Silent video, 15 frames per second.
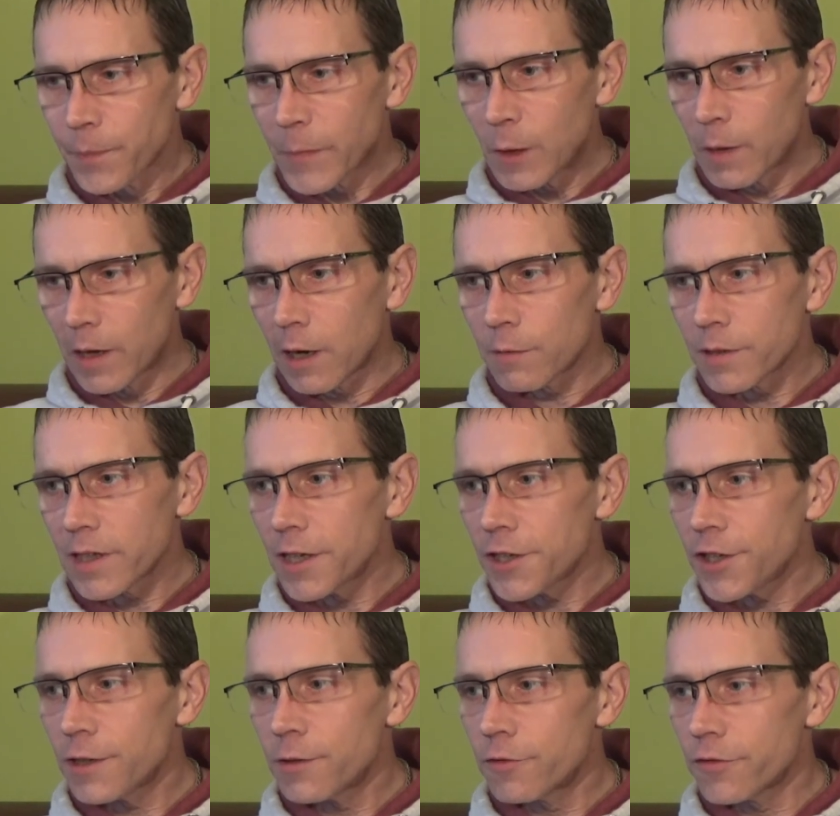When I was in a
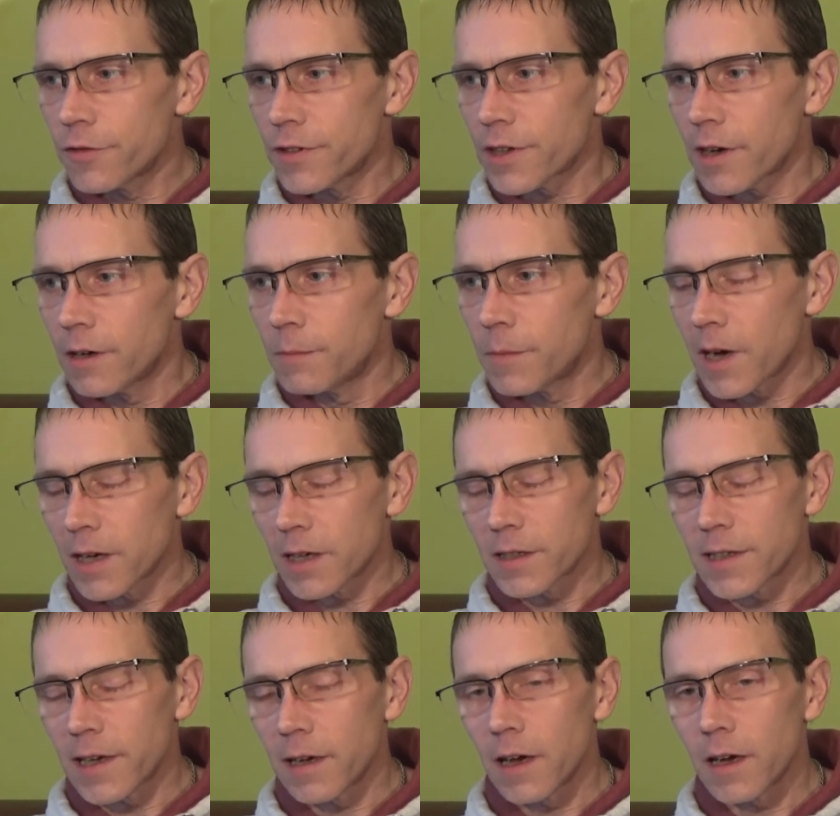children's home, like I
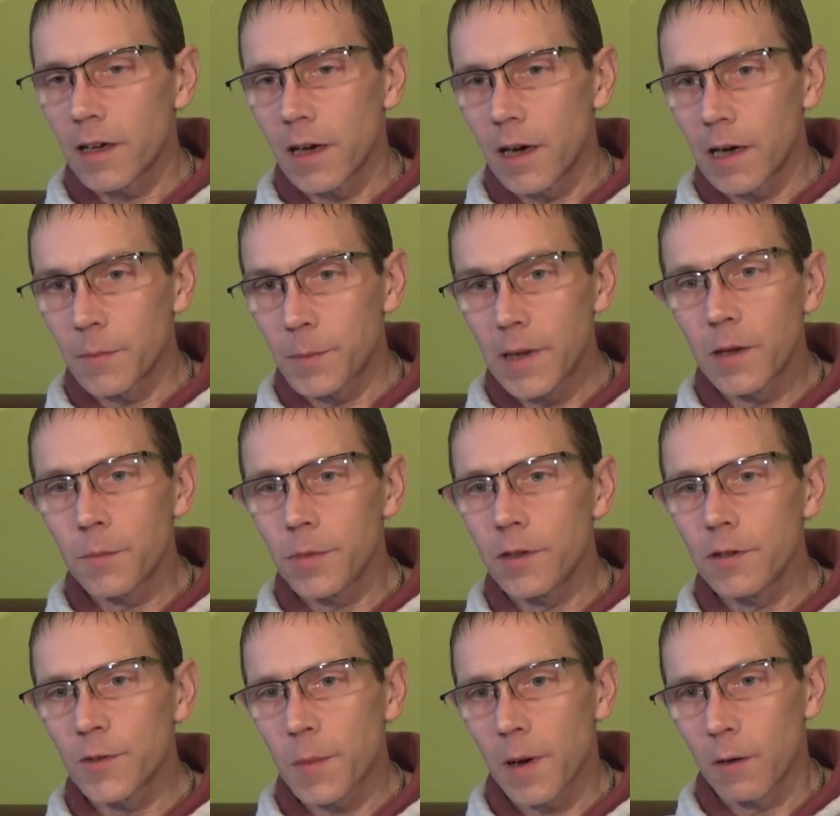said earlier, I'd been
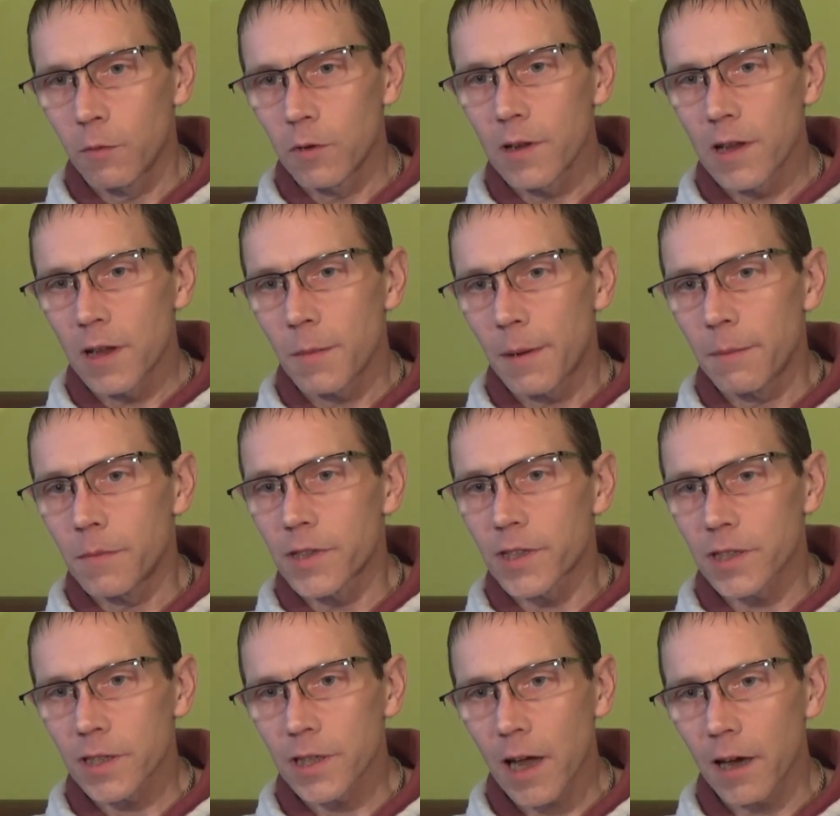abused by one of the members of
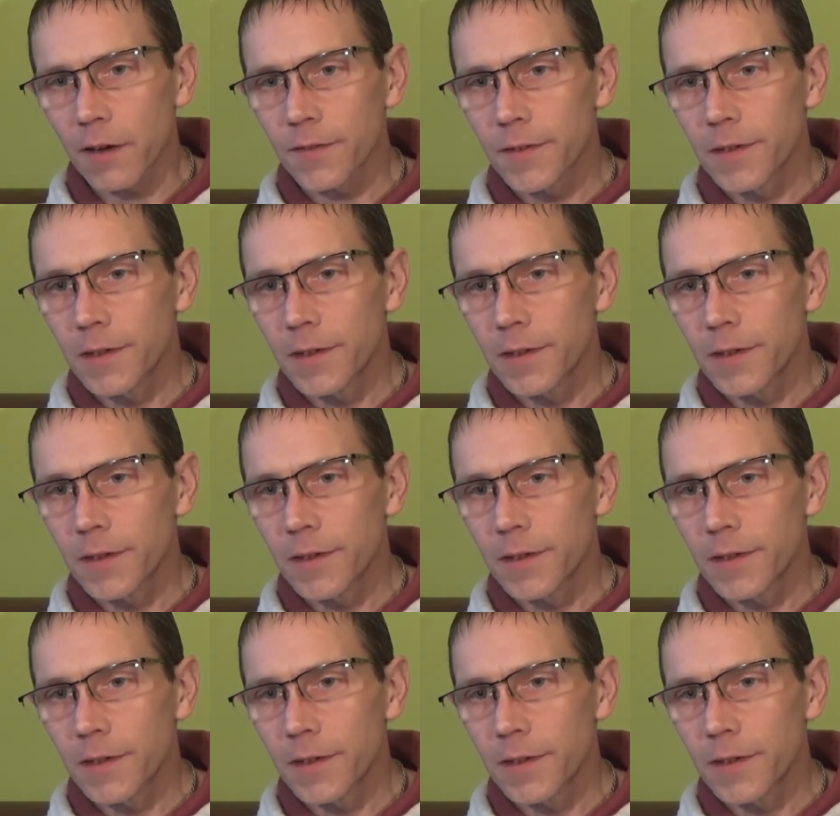staff.